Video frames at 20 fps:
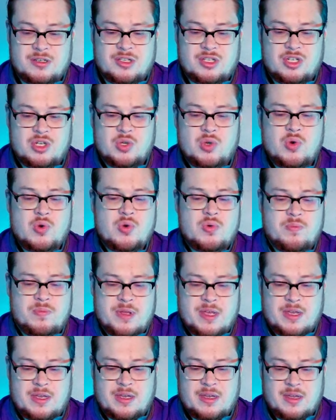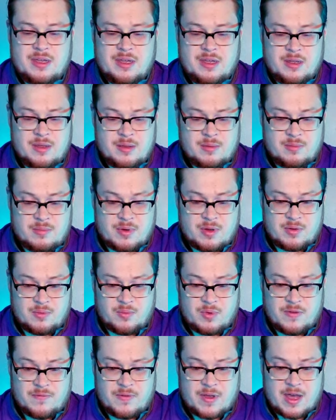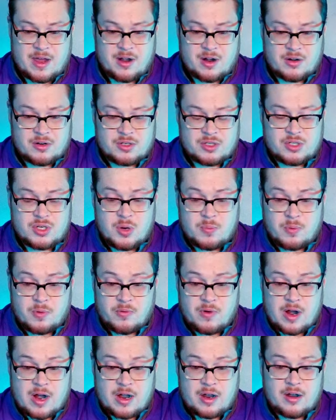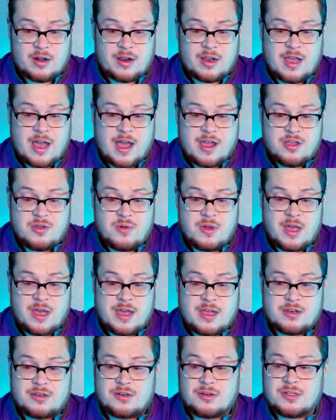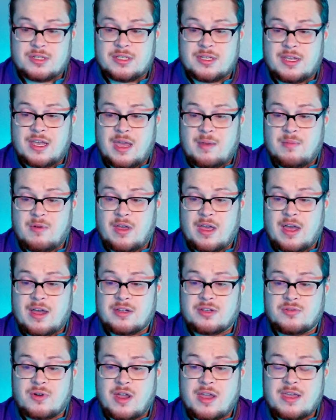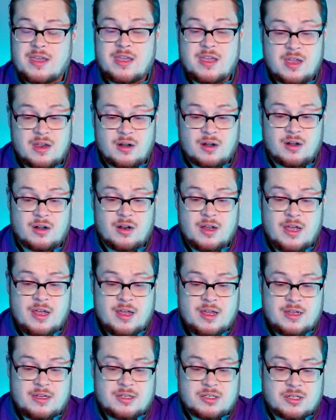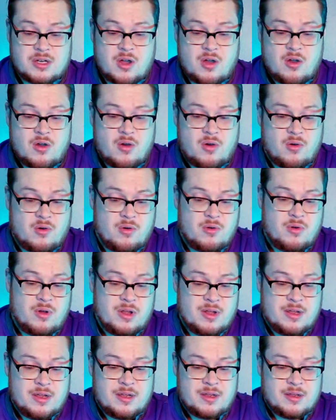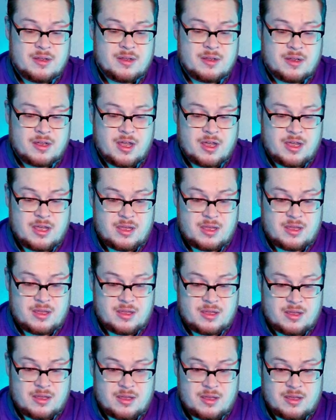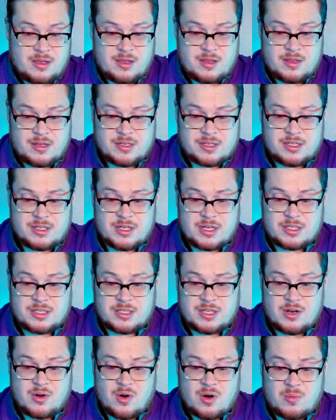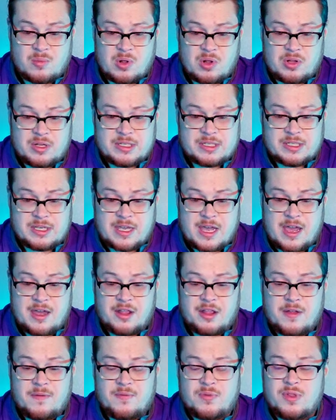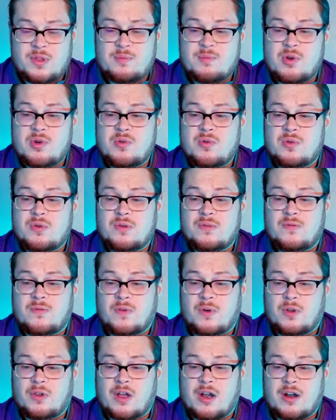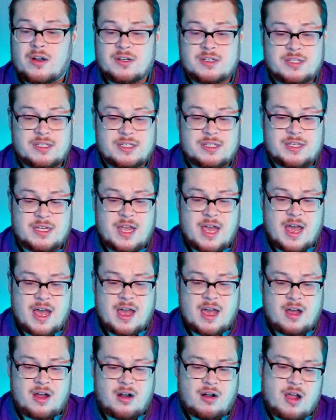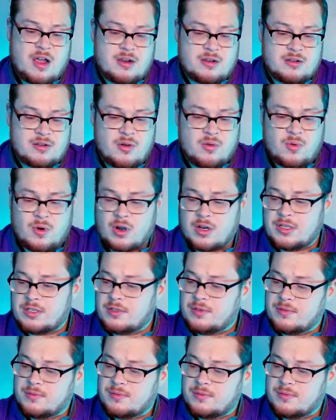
too big. But we've got our super rare Cayuga enters the Game of Gods right here. So, hey! It's just a normal. It's Gale of the Moon full art. Yeah, all right, no worries.